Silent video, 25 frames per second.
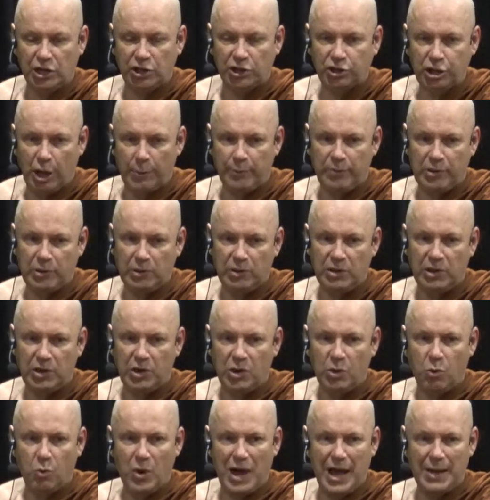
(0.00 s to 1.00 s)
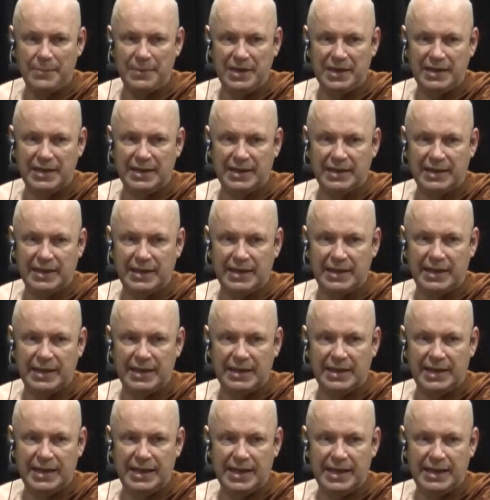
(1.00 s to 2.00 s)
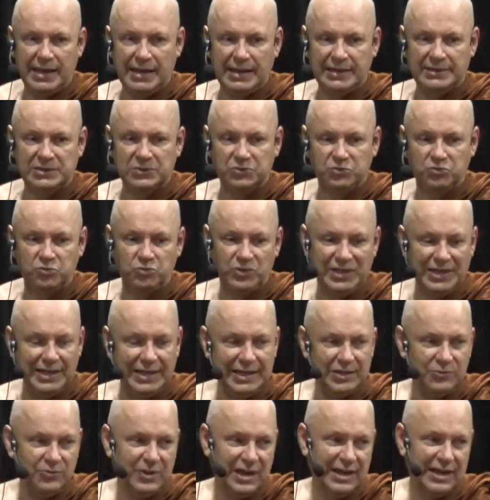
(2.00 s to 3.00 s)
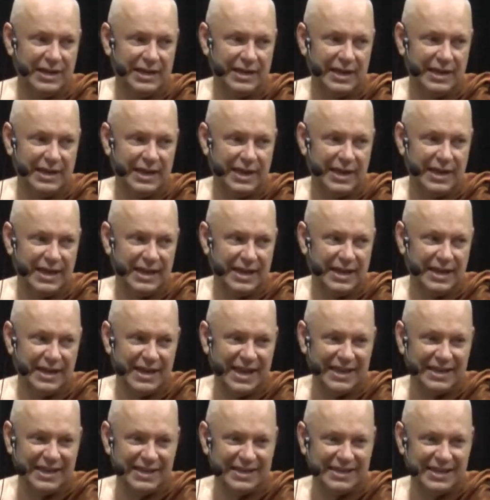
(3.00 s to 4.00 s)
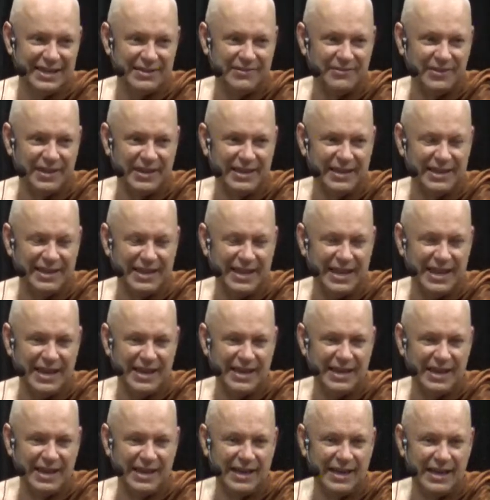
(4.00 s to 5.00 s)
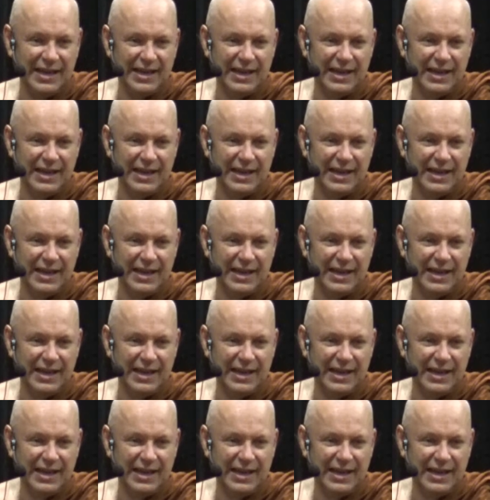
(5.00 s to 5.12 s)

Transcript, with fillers: Double whammy. Yeah, it's really, really negative. Yeah.